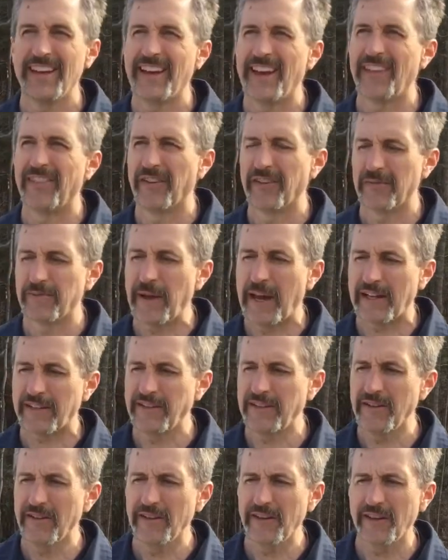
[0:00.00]
And those
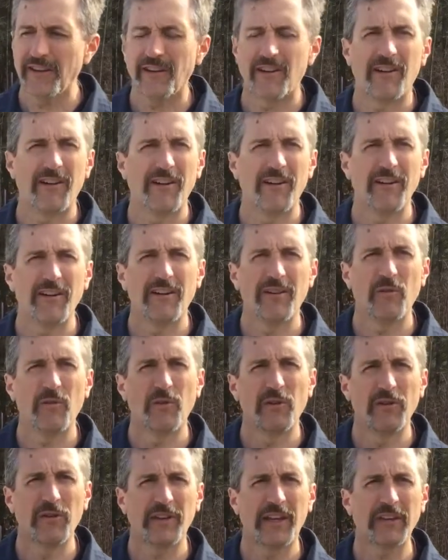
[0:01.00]
bacteria aren't
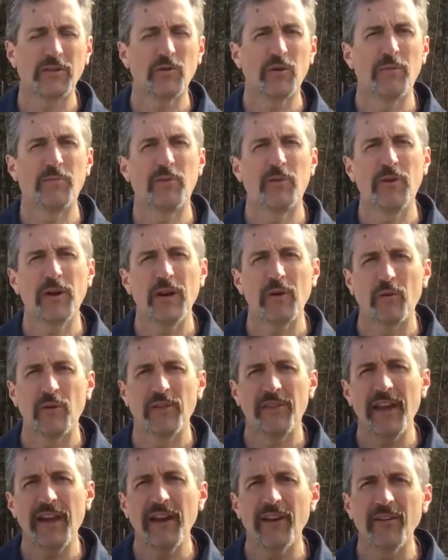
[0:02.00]
will get to a point
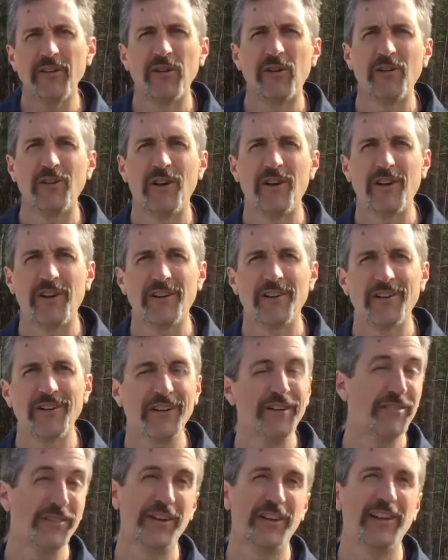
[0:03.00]
where they are no longer
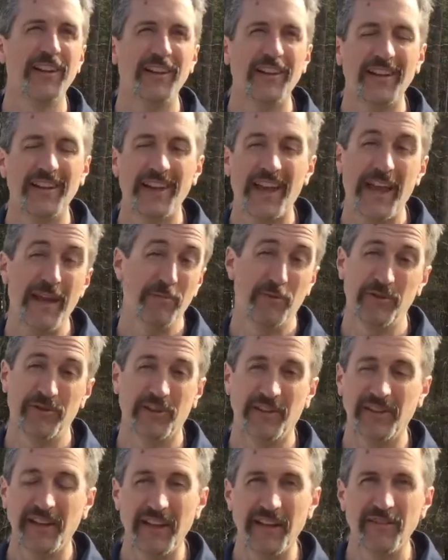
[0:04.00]
even able
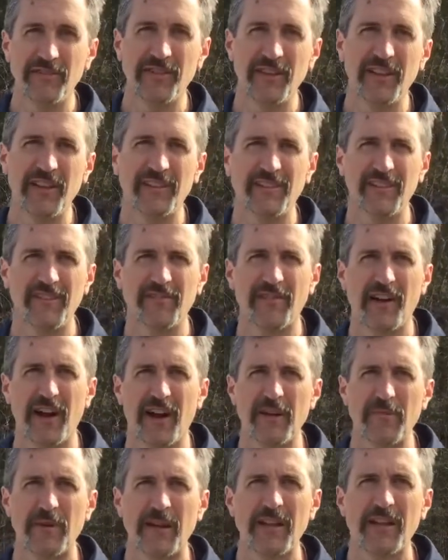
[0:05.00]
to live in this
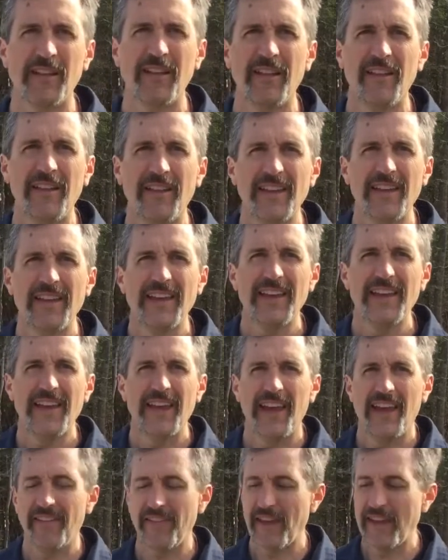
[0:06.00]
environment
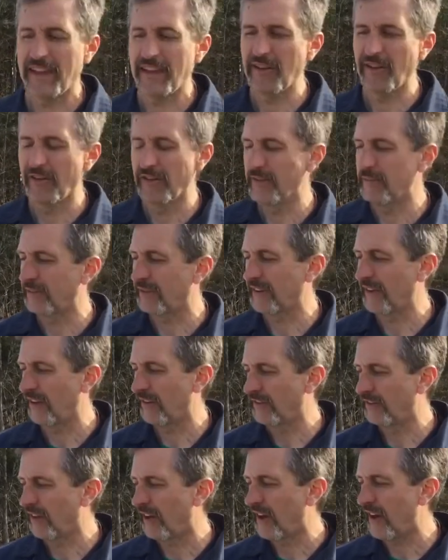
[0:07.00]
and they kill
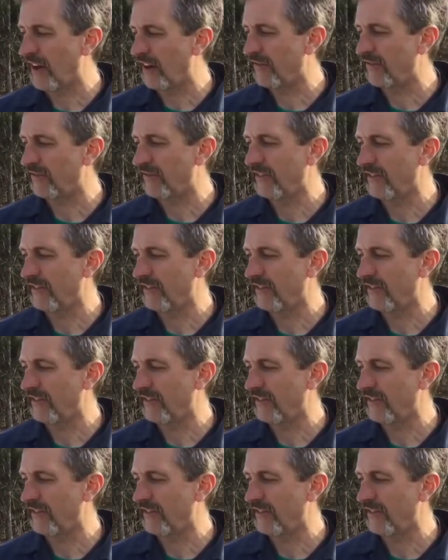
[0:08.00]
themselves off